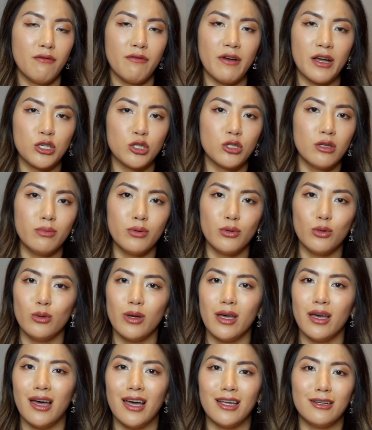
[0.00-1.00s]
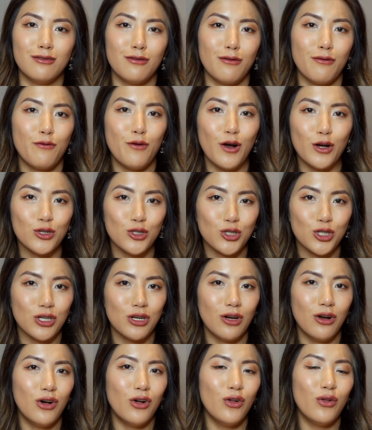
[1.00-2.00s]
fashionable and
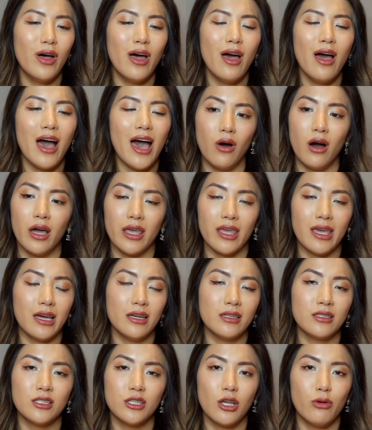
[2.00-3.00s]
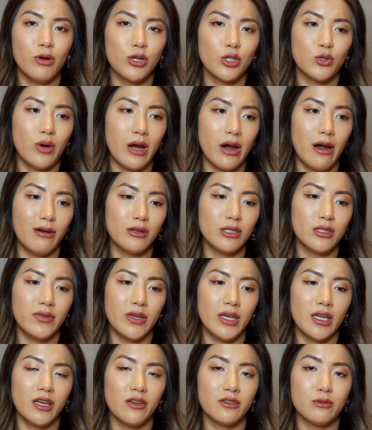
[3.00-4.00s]
functional I get so much wear out of
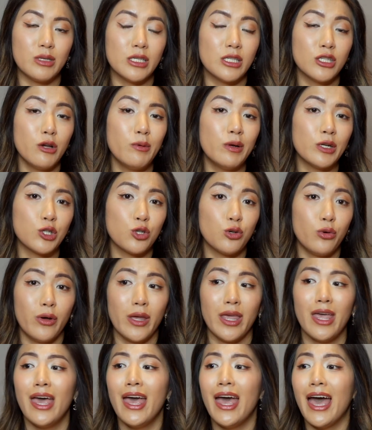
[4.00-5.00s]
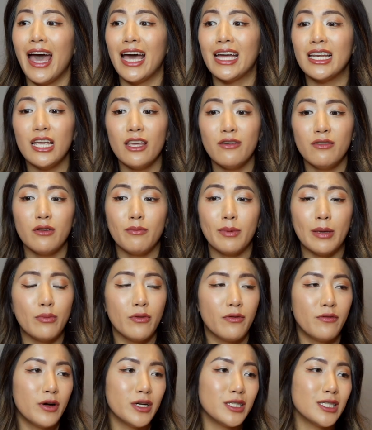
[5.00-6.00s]
it it gives me so much joy and even if people
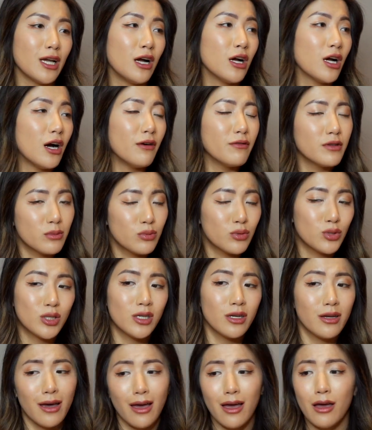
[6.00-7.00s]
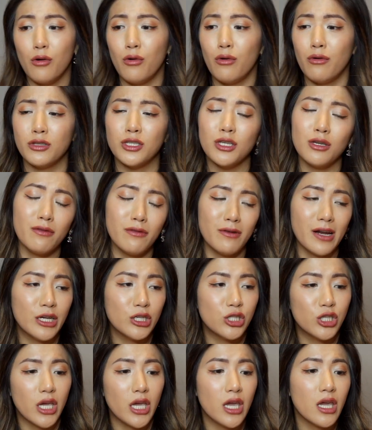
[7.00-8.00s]
find it uncomfortable to look at or too
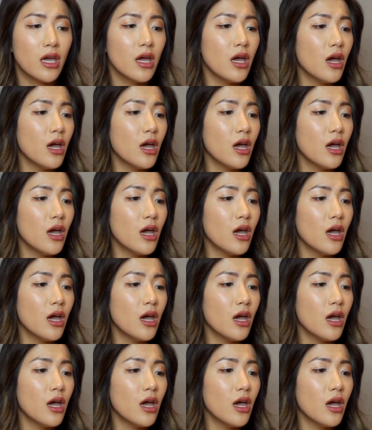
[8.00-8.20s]
flashy